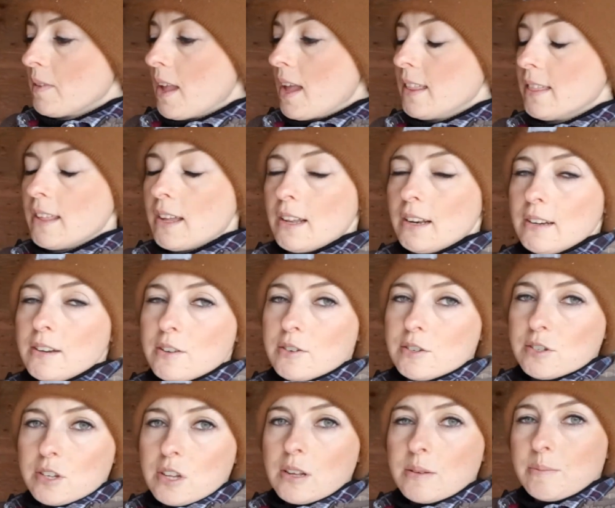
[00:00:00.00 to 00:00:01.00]
and then
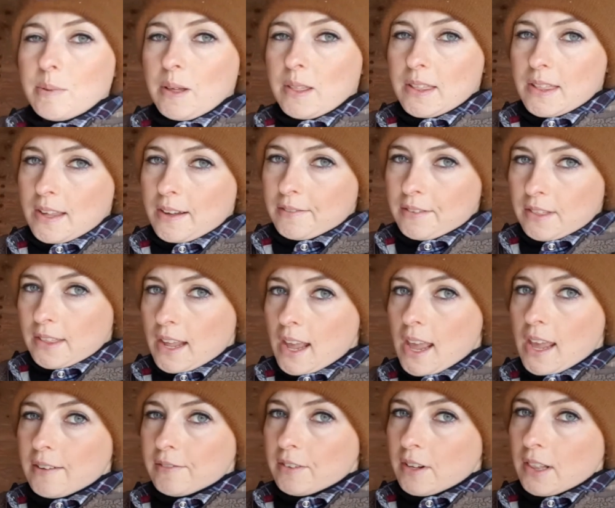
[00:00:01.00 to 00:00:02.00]
usually by the 7th
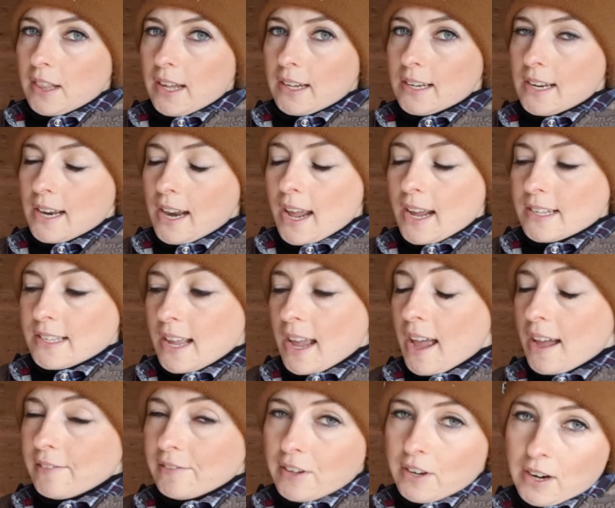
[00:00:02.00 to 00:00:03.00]
day of collecting eggs I
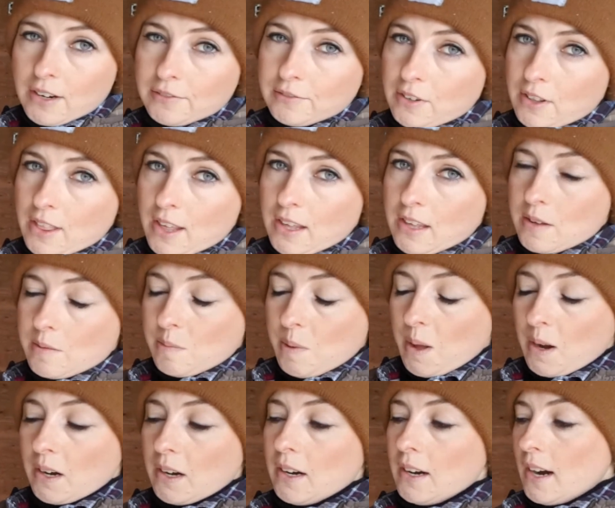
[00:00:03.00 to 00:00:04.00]
have enough for the
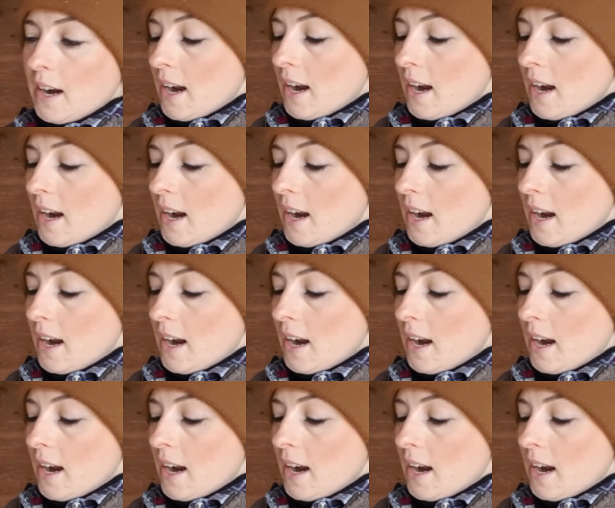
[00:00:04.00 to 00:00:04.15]
incubator.